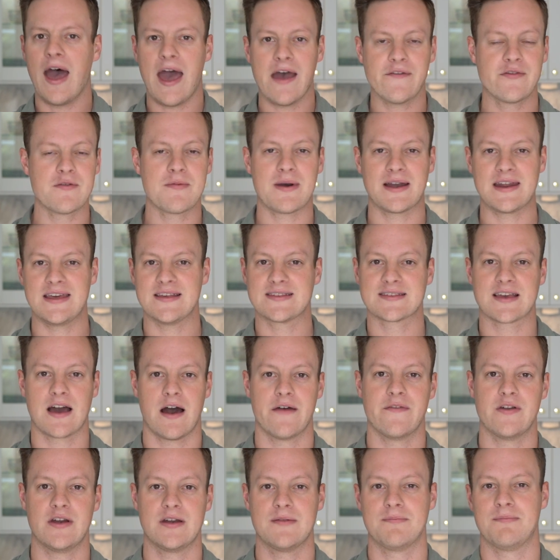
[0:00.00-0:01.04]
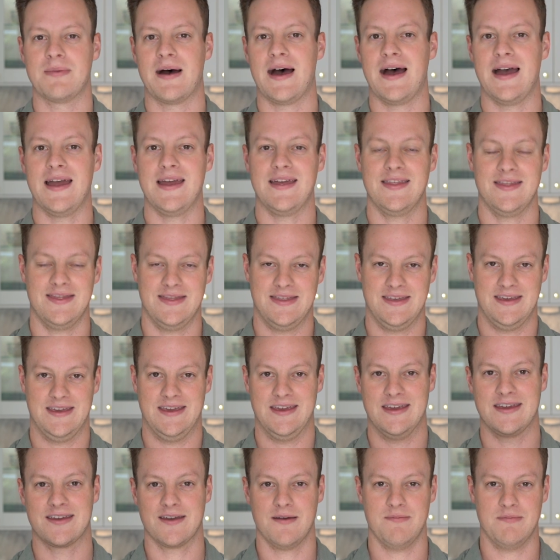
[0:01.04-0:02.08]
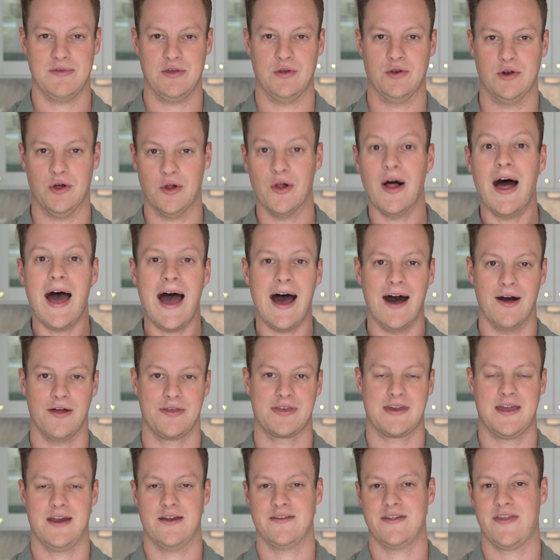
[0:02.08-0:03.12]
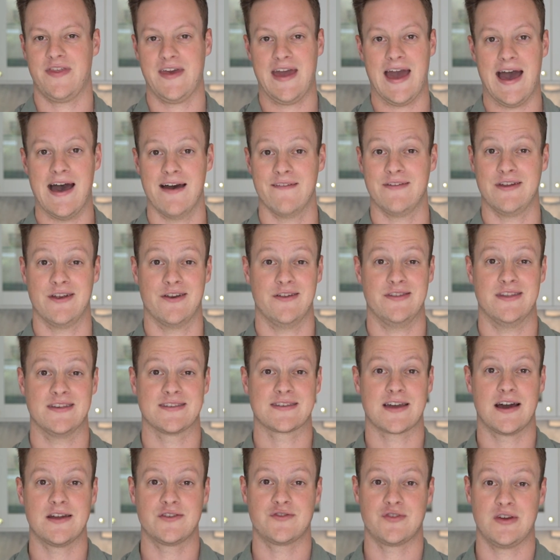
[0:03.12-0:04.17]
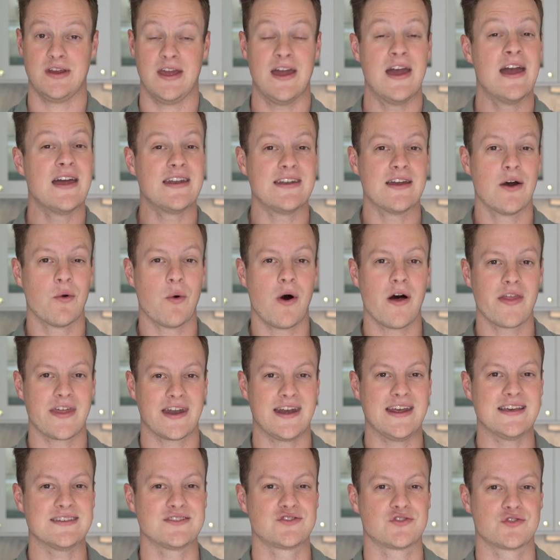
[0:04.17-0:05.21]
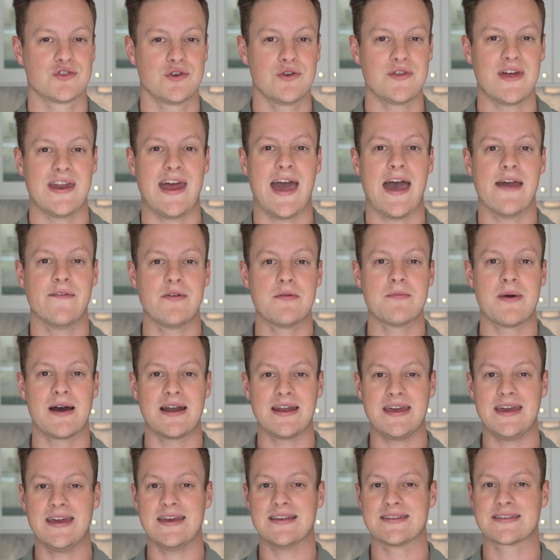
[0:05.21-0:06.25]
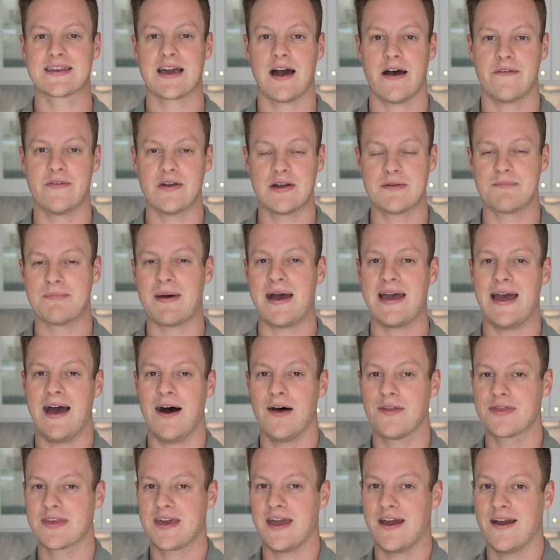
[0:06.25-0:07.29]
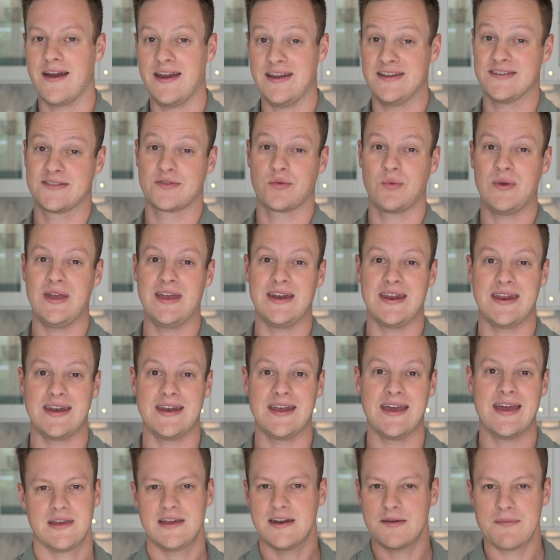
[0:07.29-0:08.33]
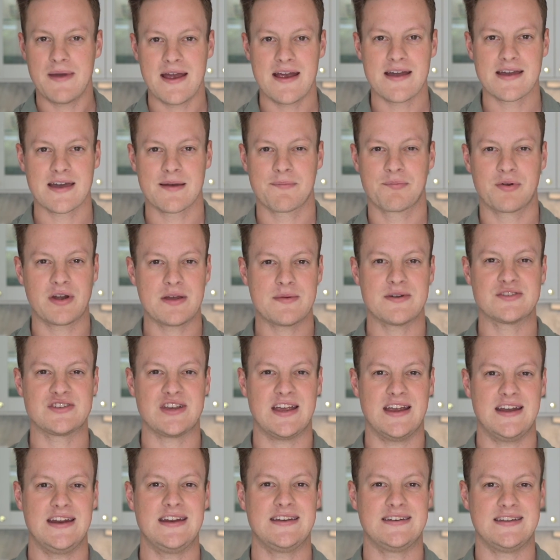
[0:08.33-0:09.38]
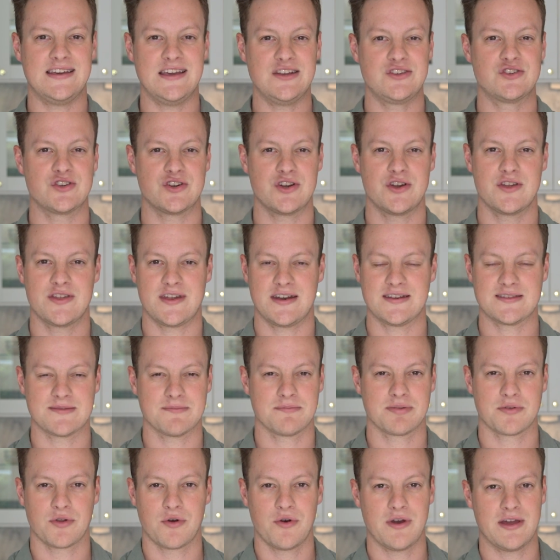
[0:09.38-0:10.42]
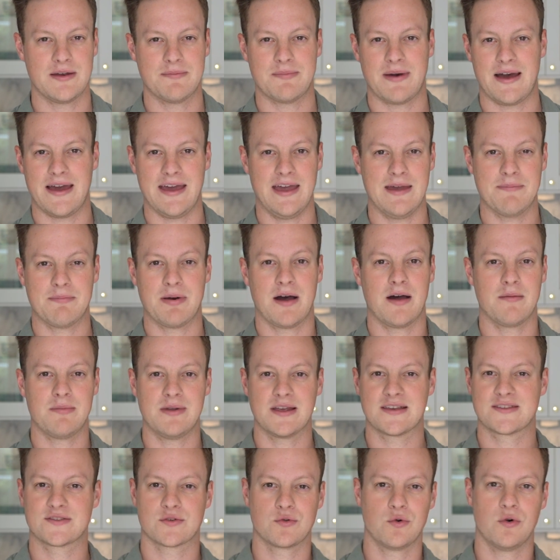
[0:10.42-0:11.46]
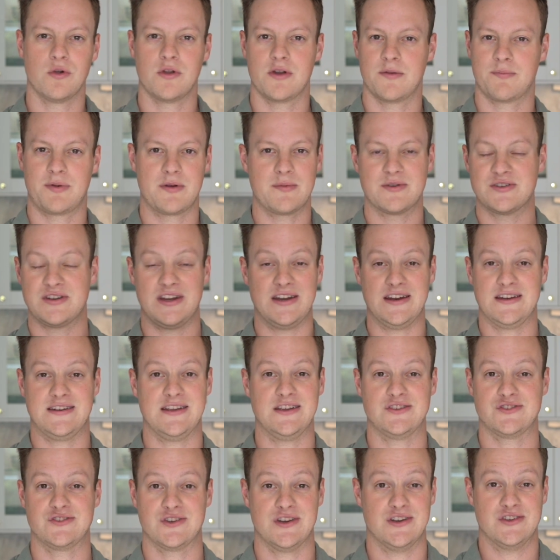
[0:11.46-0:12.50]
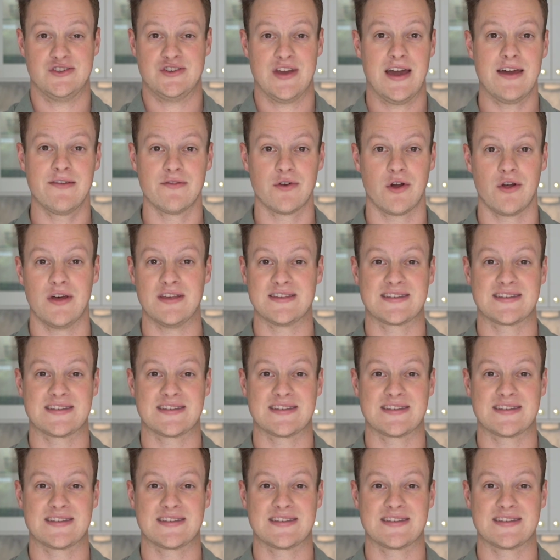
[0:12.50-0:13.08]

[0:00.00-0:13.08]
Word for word: everybody is covered by the communal healthcare that they have here in this country. Now, while that is true that everybody is covered by healthcare in Sweden, in America, pretty much any teacher that is employed by a public school or pretty much any teacher in general